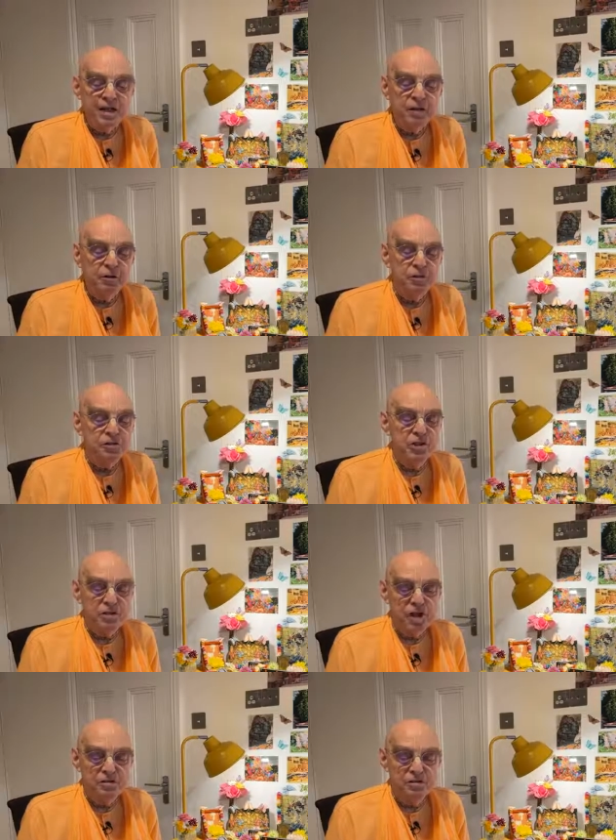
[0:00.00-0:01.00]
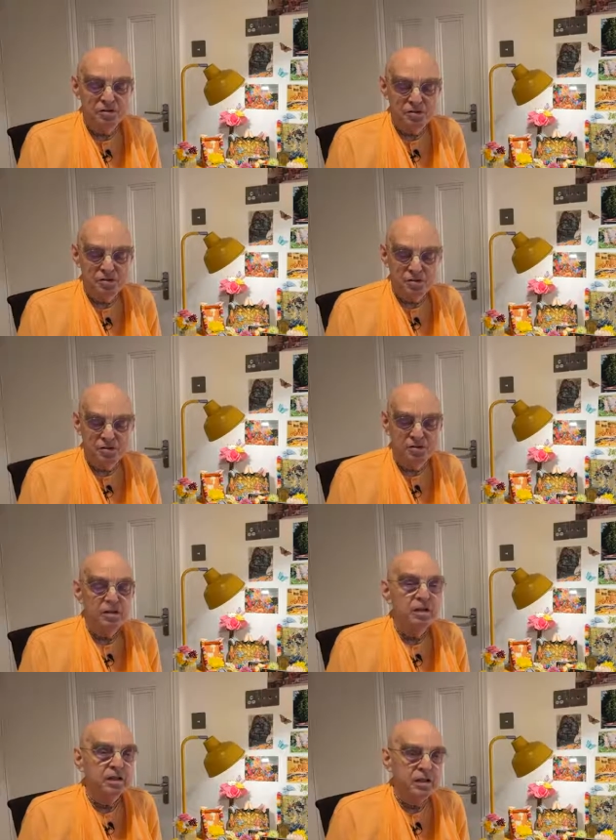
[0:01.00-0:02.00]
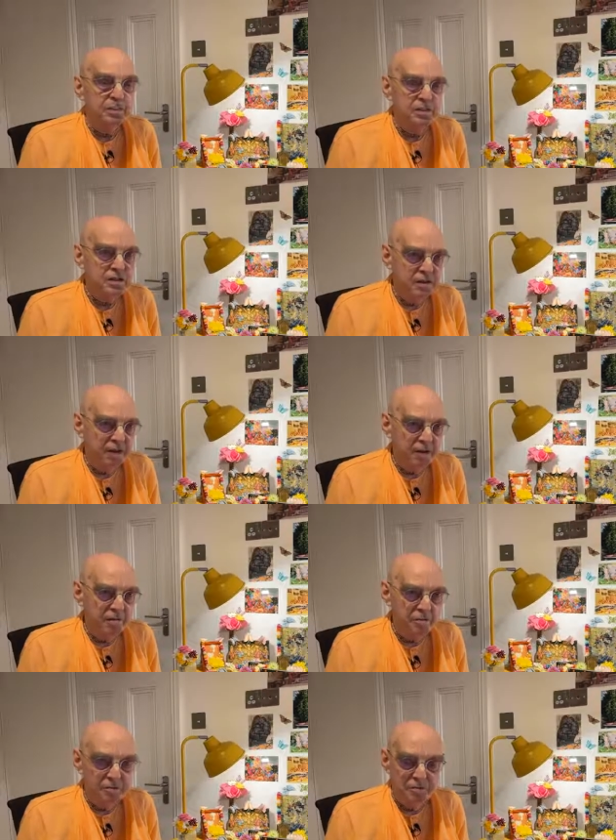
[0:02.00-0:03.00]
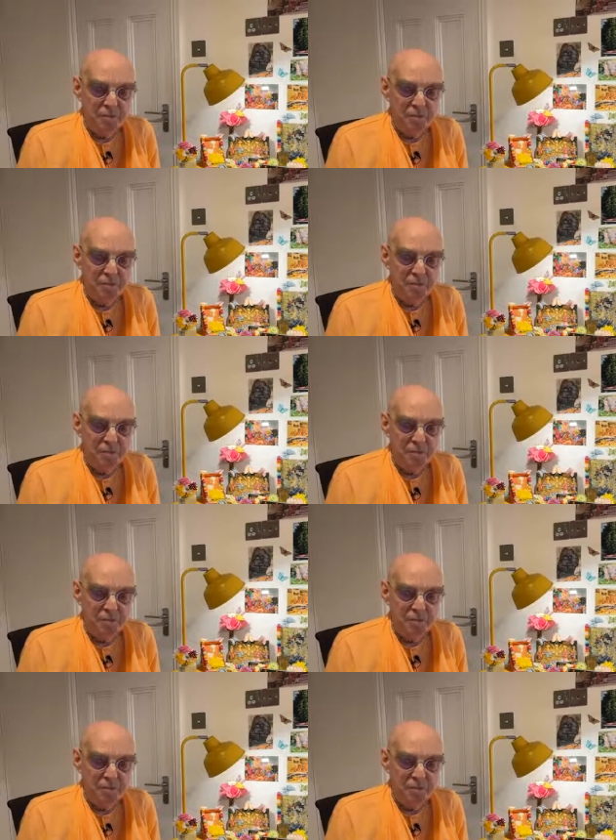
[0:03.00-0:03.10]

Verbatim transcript: in Krishna consciousness can be saved.